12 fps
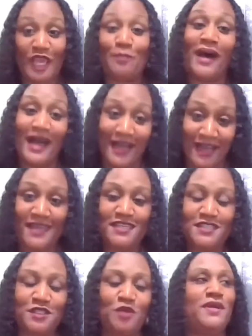My
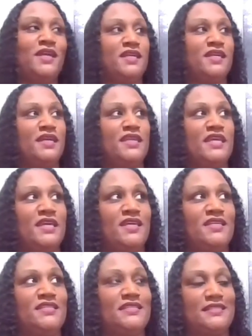honest opinion
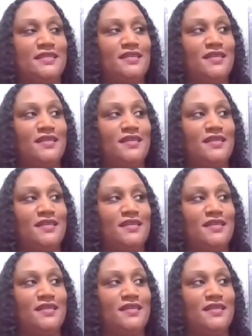is